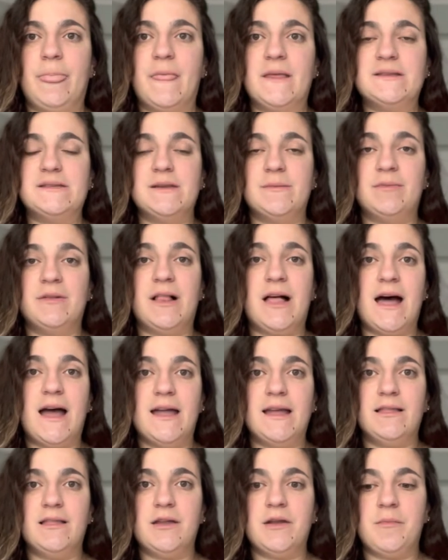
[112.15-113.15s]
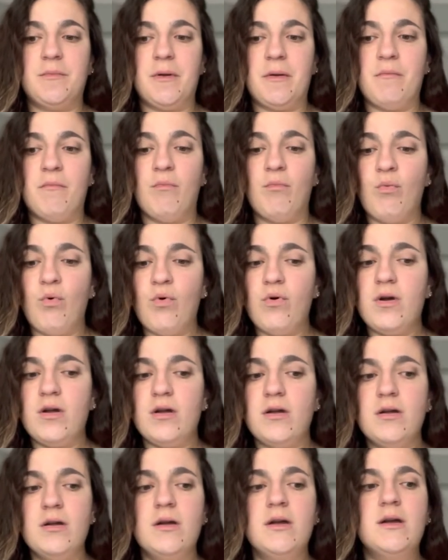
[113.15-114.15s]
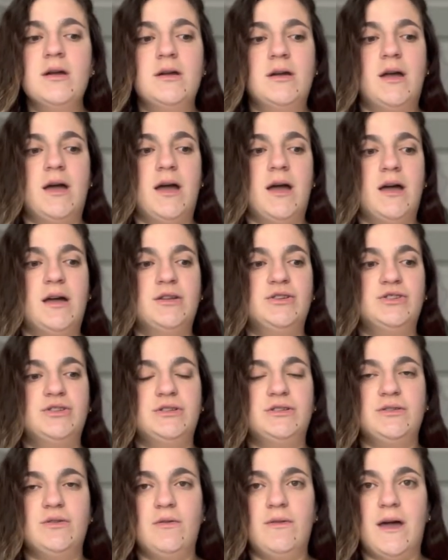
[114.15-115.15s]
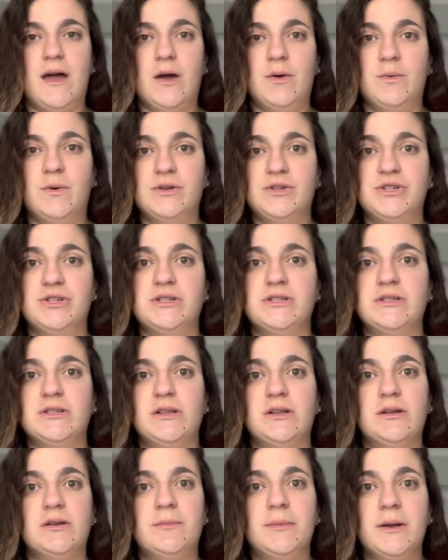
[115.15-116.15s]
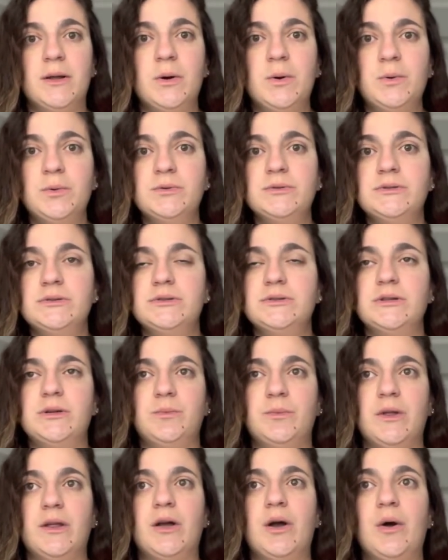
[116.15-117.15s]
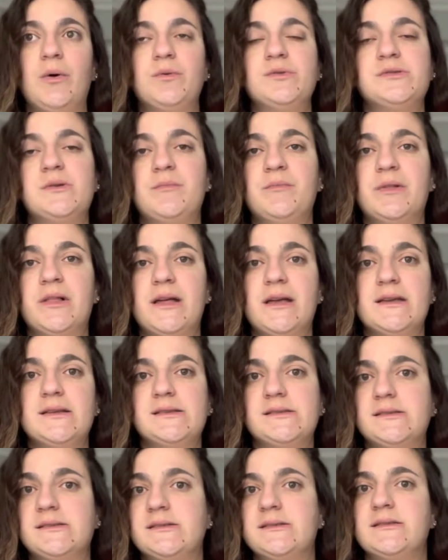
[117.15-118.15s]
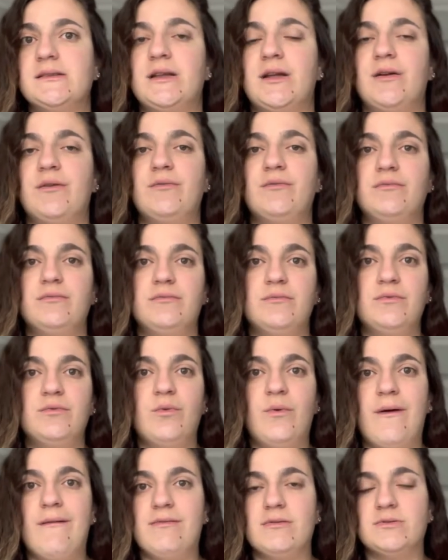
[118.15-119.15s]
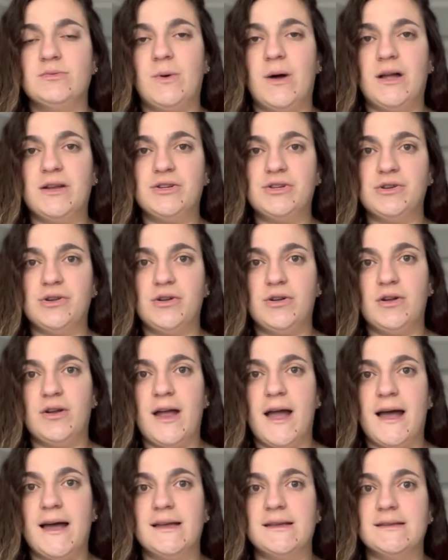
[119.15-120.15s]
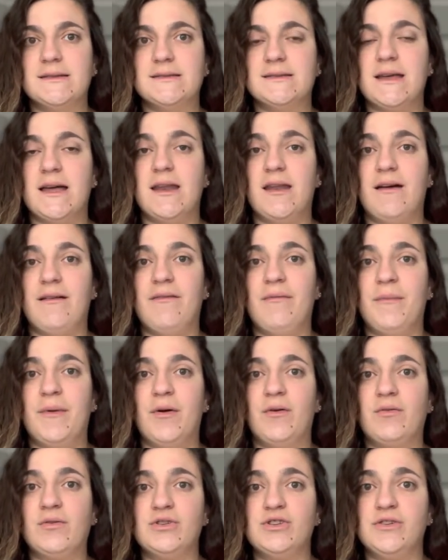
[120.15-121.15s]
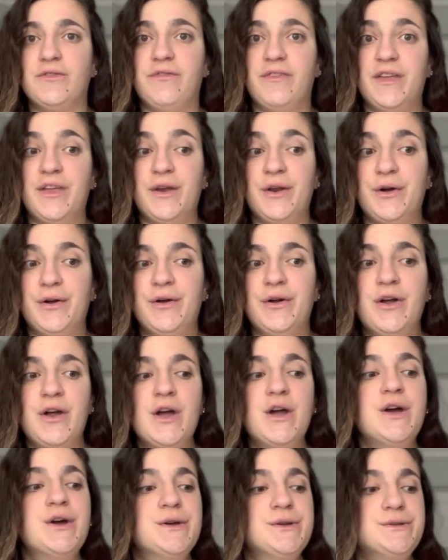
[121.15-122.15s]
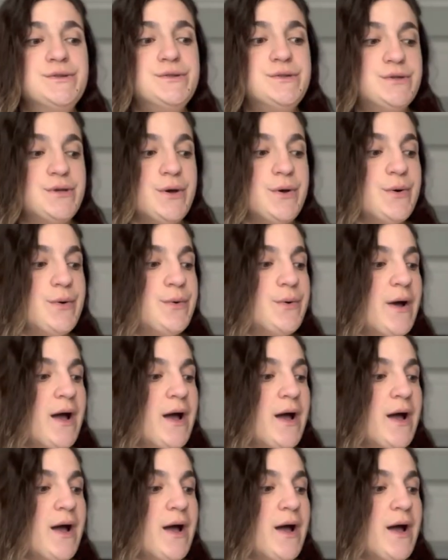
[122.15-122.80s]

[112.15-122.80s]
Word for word: supply a little bit more uh, just so that when she's a little bit older and we go someplace, you know, whoever's watching her has enough milk to feed her. So